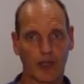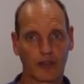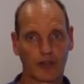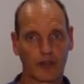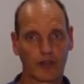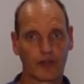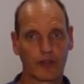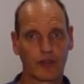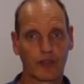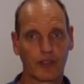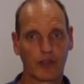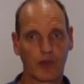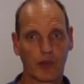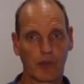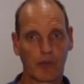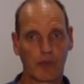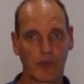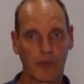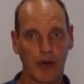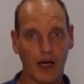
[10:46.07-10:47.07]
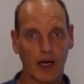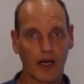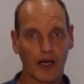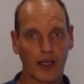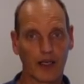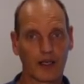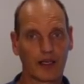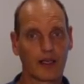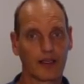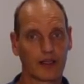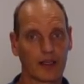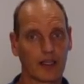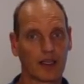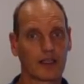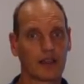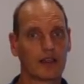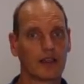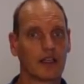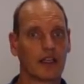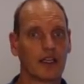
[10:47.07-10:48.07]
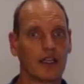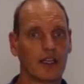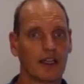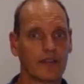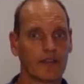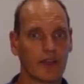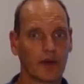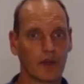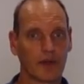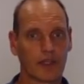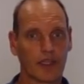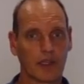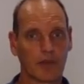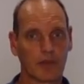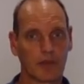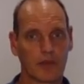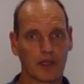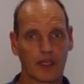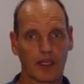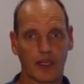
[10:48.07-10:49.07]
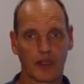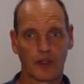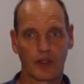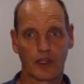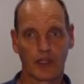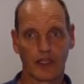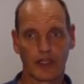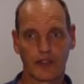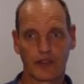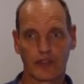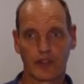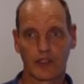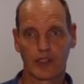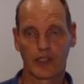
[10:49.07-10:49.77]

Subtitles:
So if we know pi and n, then we can calculate